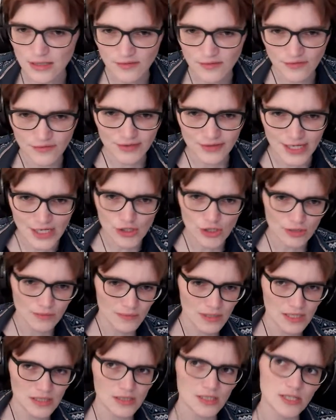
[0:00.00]
of inflation
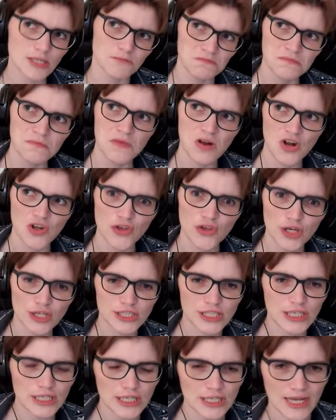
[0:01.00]
means
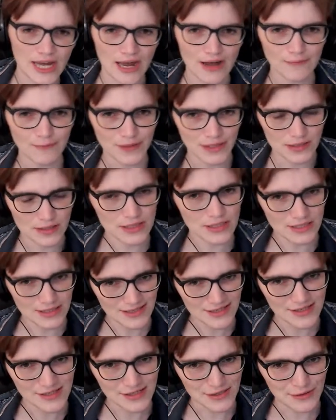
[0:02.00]
13.5 billion
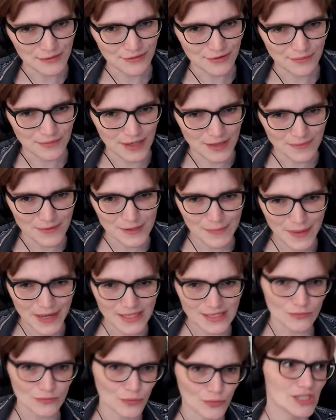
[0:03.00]
years ago from our
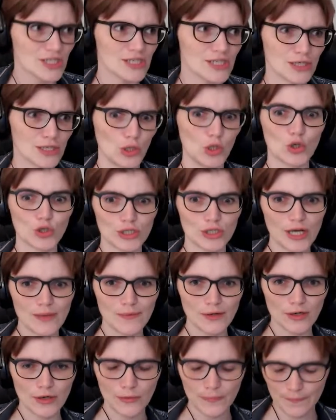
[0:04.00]
perspective, which is a long time
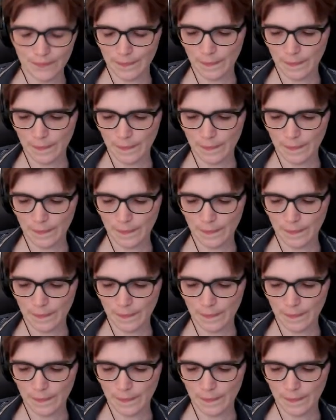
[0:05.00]
ago.